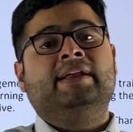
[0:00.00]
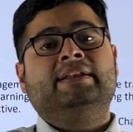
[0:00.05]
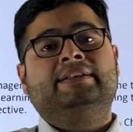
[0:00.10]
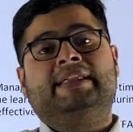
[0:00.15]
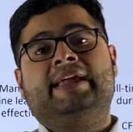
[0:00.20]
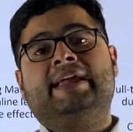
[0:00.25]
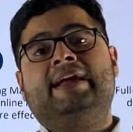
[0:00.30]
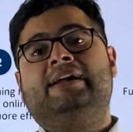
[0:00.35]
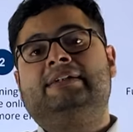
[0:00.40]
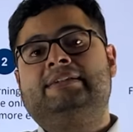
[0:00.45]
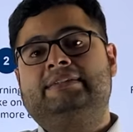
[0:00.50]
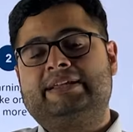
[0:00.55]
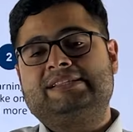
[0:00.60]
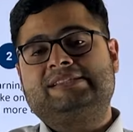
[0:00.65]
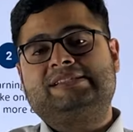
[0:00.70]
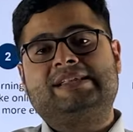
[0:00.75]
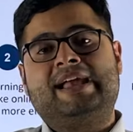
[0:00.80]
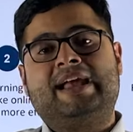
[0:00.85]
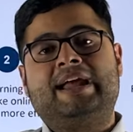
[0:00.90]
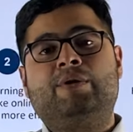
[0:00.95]
They
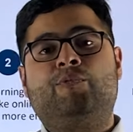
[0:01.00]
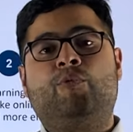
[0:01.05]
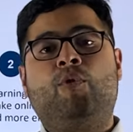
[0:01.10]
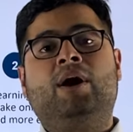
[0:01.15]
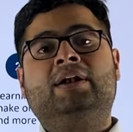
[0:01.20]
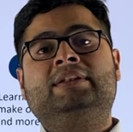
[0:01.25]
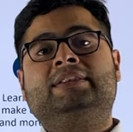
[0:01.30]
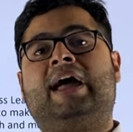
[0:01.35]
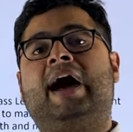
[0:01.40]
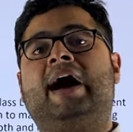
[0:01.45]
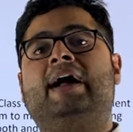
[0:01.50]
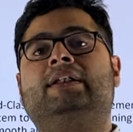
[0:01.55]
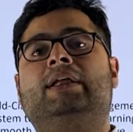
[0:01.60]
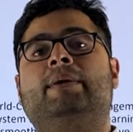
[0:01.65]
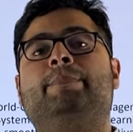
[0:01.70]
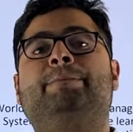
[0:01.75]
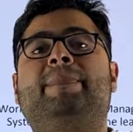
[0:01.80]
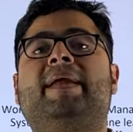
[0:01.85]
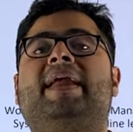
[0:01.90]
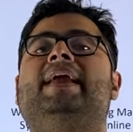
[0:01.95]
understand what are
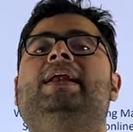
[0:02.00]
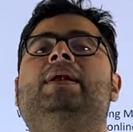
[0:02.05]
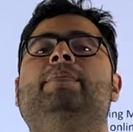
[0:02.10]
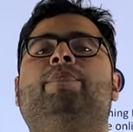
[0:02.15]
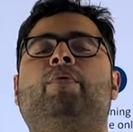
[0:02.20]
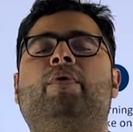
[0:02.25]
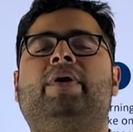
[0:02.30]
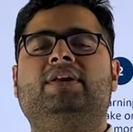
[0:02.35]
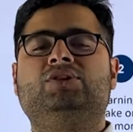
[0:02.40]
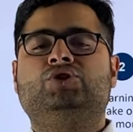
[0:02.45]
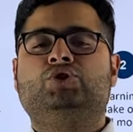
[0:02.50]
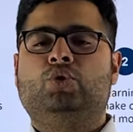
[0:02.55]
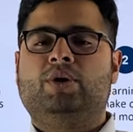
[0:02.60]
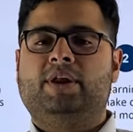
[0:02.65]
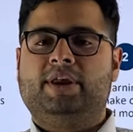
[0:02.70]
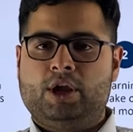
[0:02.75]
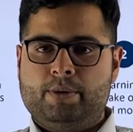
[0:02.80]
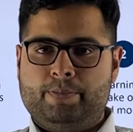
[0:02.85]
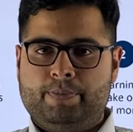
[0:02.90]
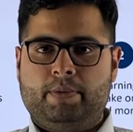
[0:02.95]
the pain points
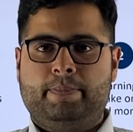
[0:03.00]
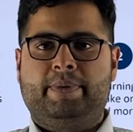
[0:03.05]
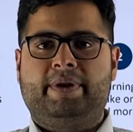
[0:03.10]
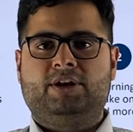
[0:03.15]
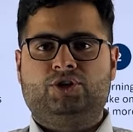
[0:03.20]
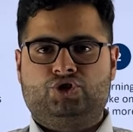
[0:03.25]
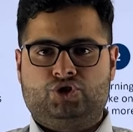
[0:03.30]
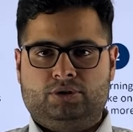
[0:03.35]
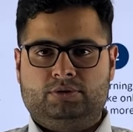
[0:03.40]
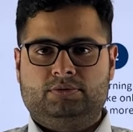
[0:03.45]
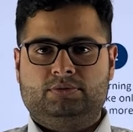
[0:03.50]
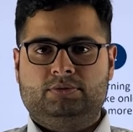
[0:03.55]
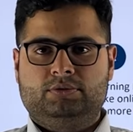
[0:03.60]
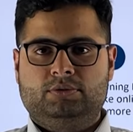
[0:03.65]
during your preparation.